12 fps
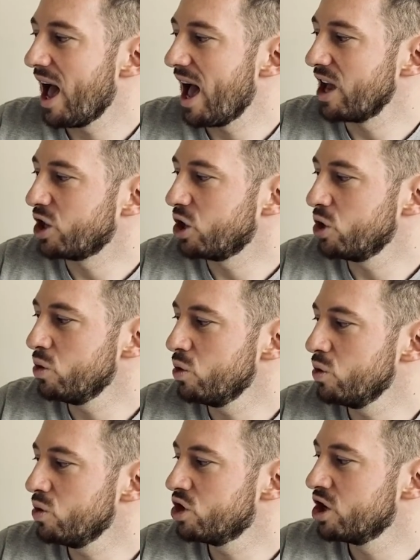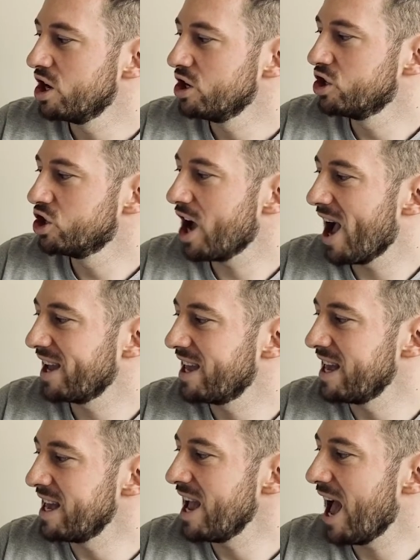A huge
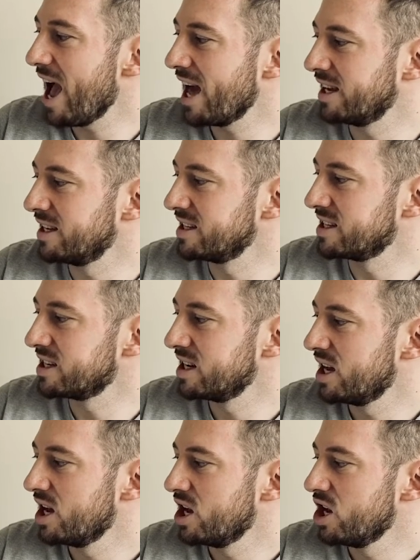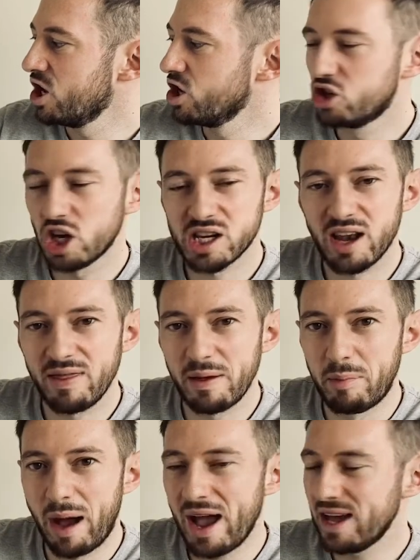shaggy hands, just like the
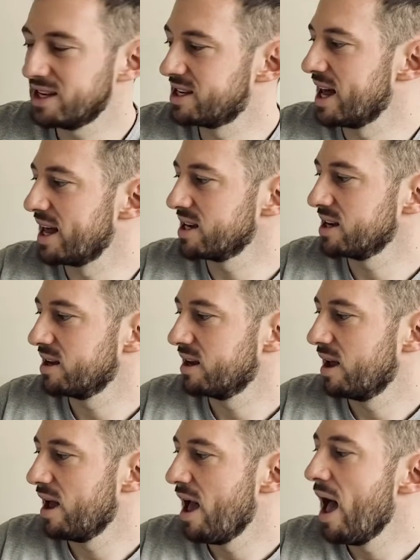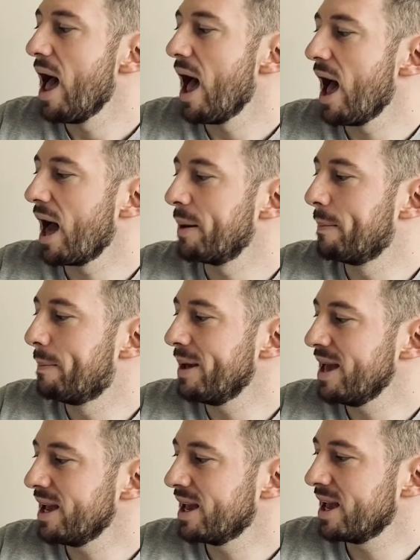bat had said. And
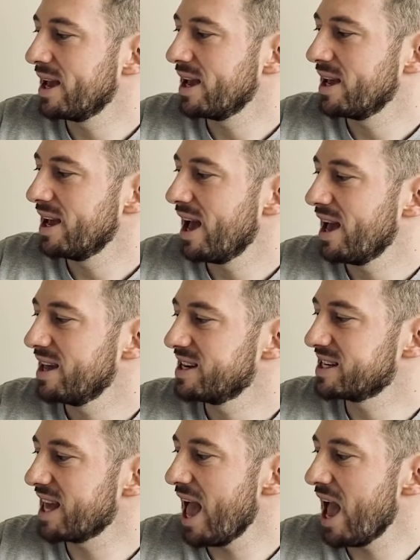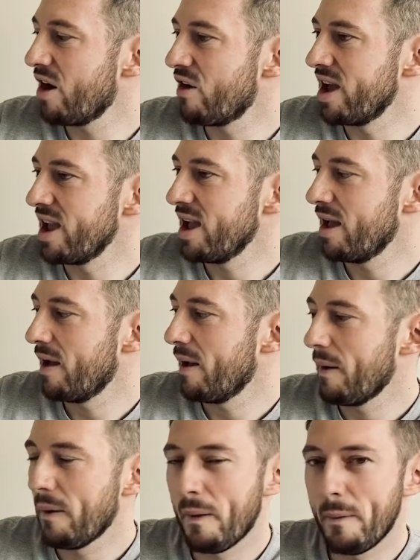big scary
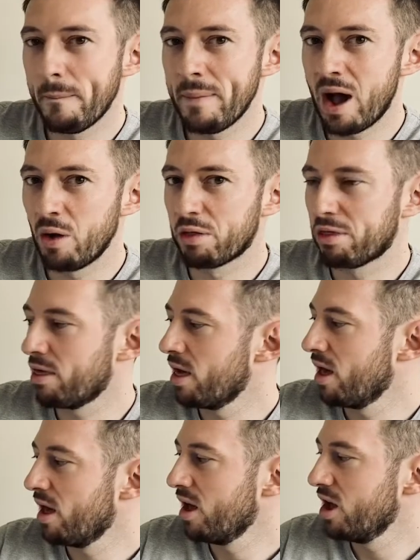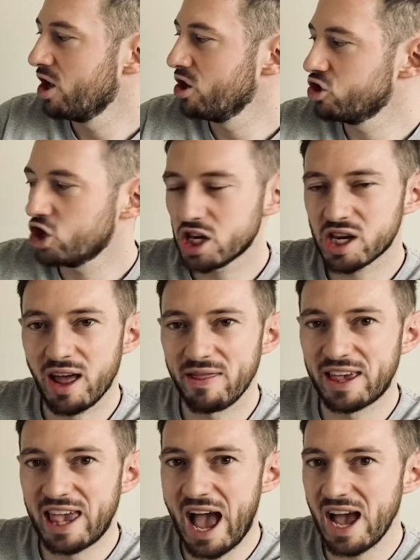mouth, just
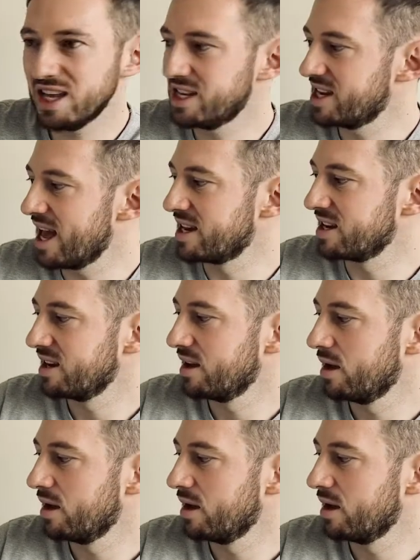like the cat had said.